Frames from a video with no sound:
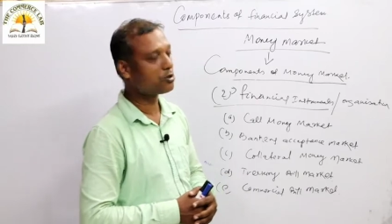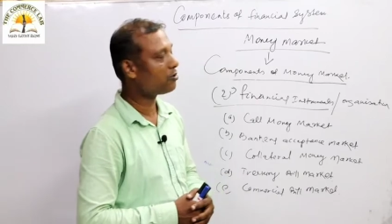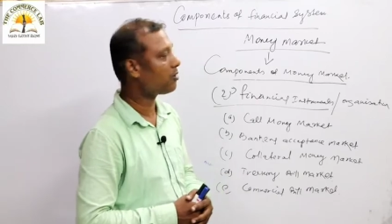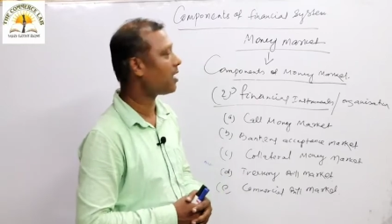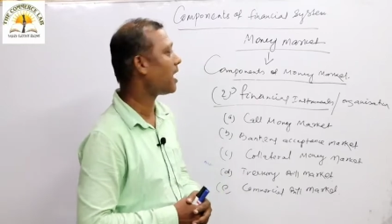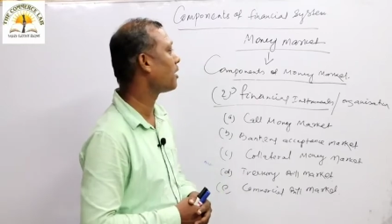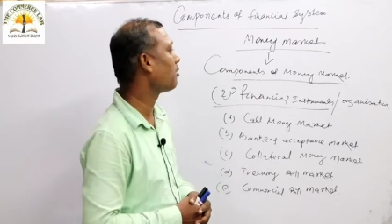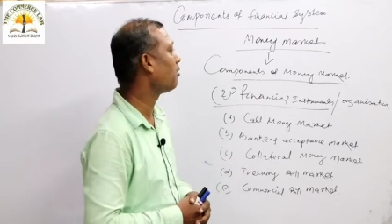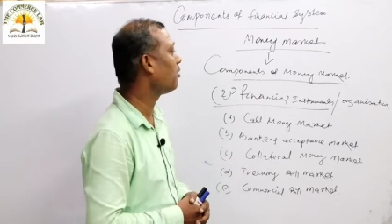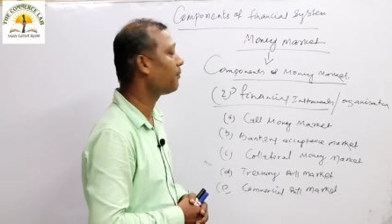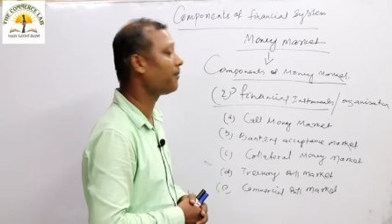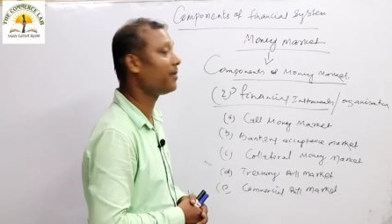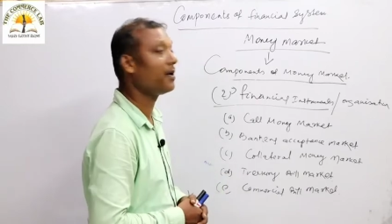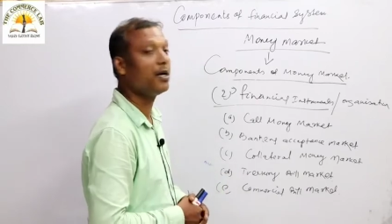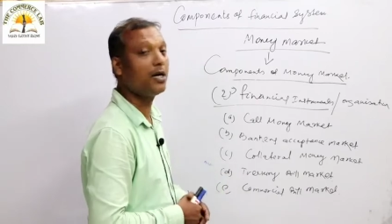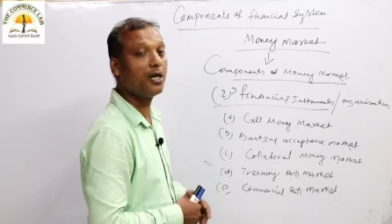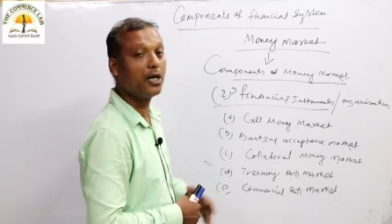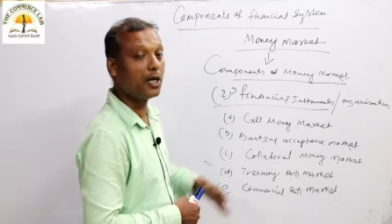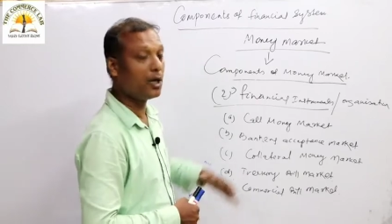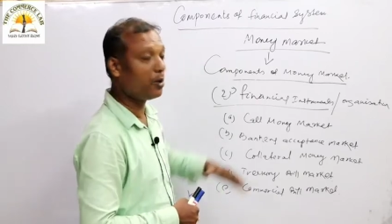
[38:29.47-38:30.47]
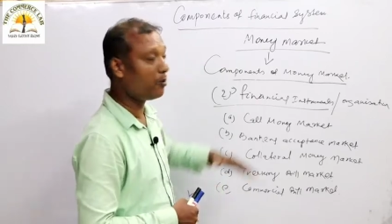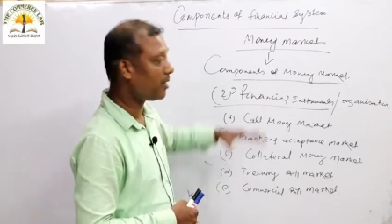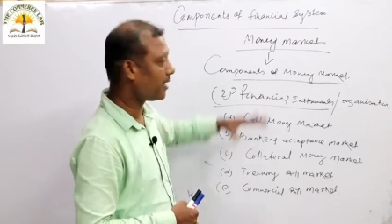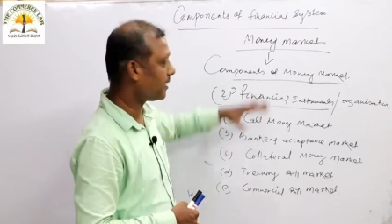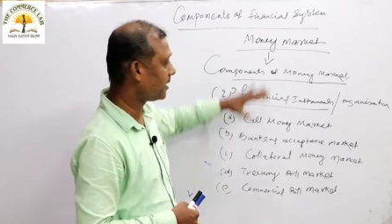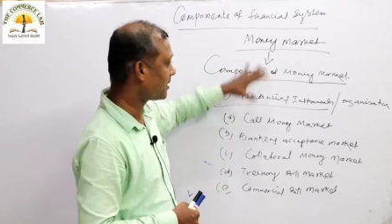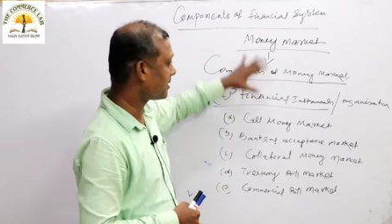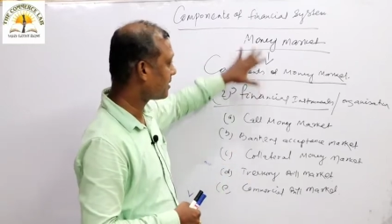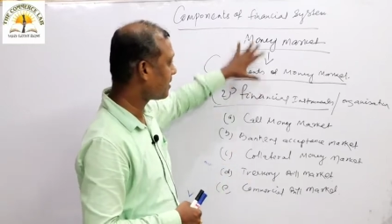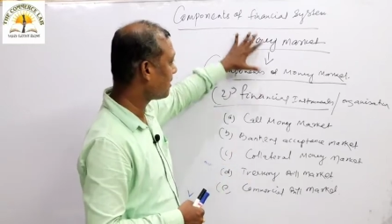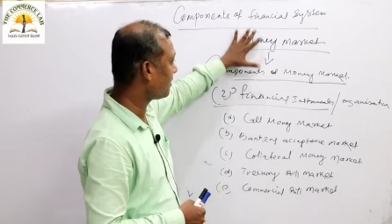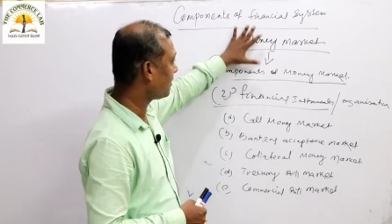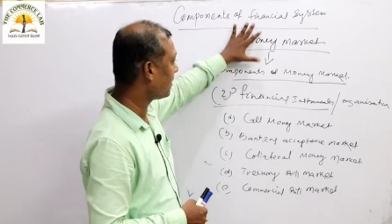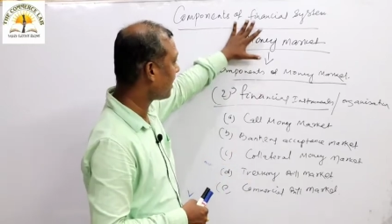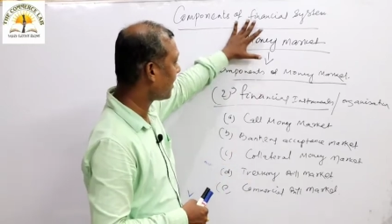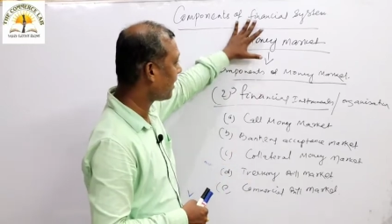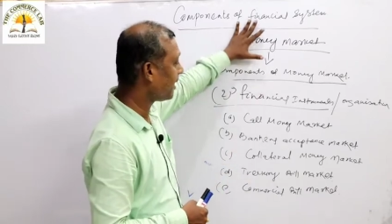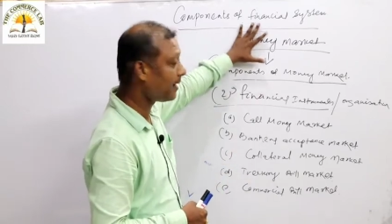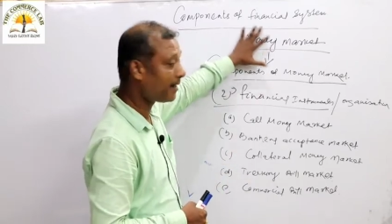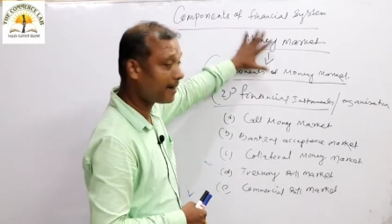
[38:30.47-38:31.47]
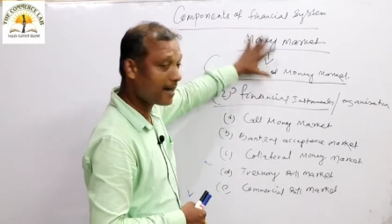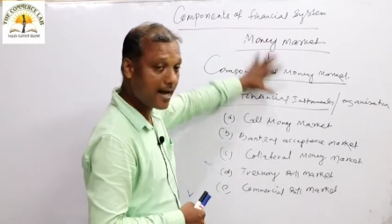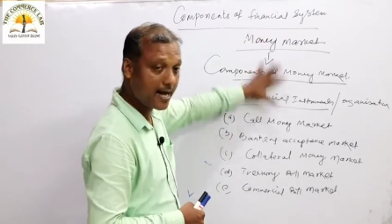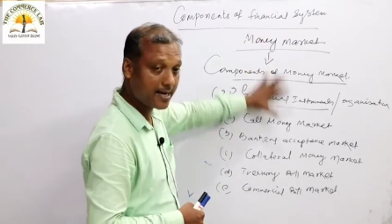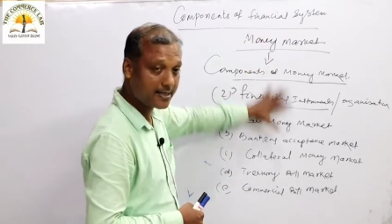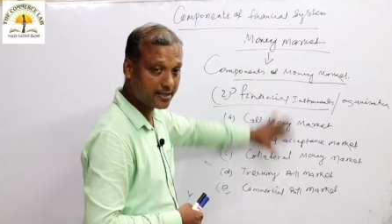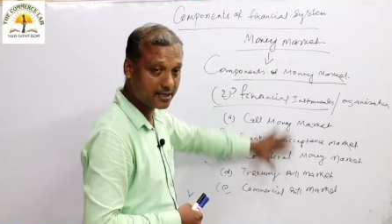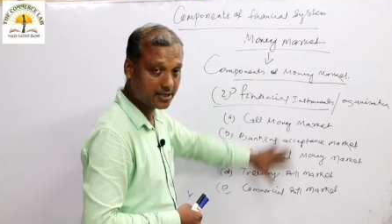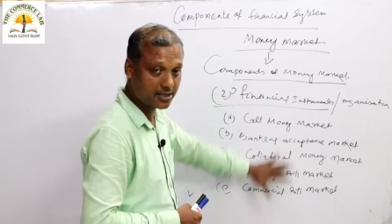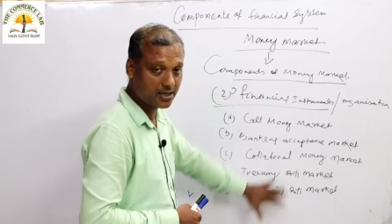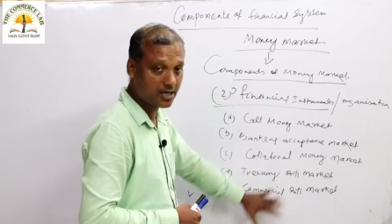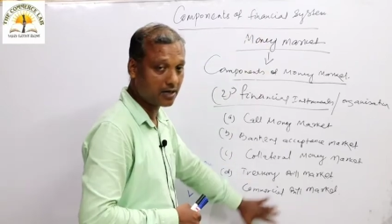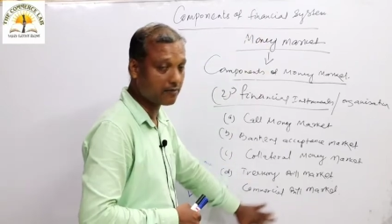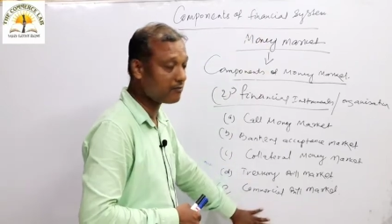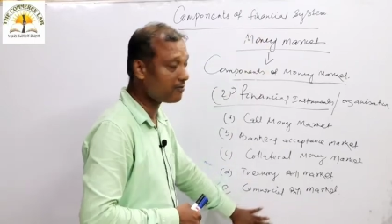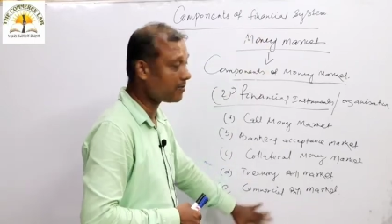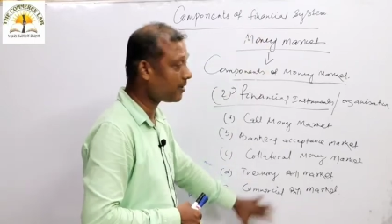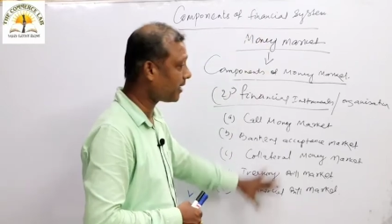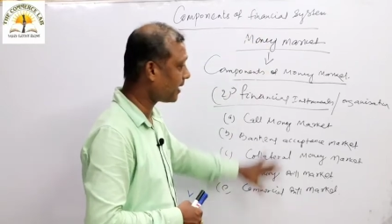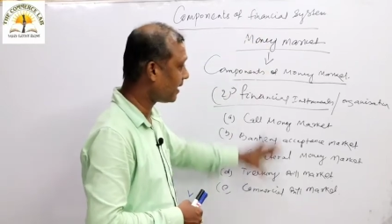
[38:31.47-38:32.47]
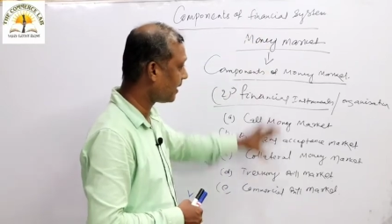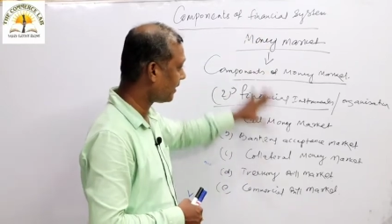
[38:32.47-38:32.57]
So I hope you understand the entire system,